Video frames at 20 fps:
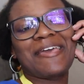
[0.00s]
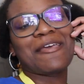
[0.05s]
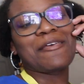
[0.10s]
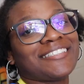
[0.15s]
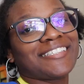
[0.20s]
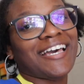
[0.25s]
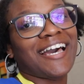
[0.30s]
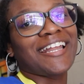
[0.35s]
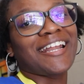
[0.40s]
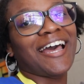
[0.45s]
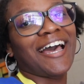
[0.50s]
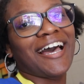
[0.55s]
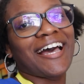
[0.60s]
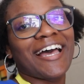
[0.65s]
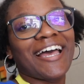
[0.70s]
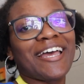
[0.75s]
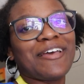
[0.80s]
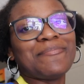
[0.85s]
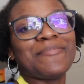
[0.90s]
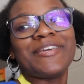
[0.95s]
It's kinda
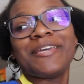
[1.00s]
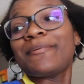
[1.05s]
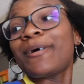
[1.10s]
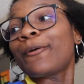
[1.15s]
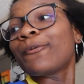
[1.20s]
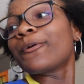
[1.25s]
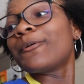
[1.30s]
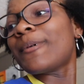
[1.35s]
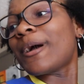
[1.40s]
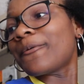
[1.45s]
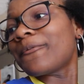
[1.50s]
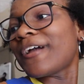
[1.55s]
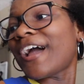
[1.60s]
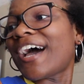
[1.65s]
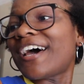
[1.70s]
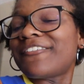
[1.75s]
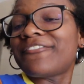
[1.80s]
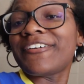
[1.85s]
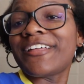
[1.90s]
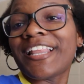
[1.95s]
hot. Me and my roommate, we
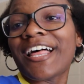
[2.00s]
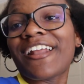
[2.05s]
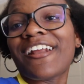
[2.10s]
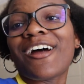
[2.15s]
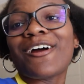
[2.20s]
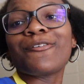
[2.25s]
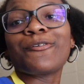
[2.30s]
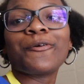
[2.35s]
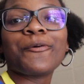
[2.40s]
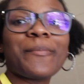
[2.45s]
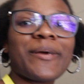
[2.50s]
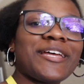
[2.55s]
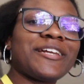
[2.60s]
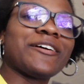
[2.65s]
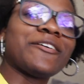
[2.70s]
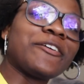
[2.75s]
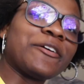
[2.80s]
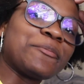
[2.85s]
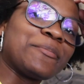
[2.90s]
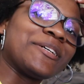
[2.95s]
gotta fill out our roommate
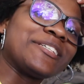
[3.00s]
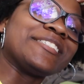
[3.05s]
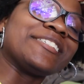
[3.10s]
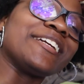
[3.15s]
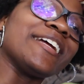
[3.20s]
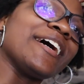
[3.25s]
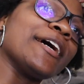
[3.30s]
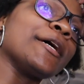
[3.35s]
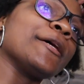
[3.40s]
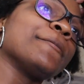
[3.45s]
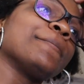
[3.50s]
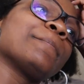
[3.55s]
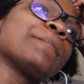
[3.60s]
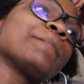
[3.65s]
agreement today.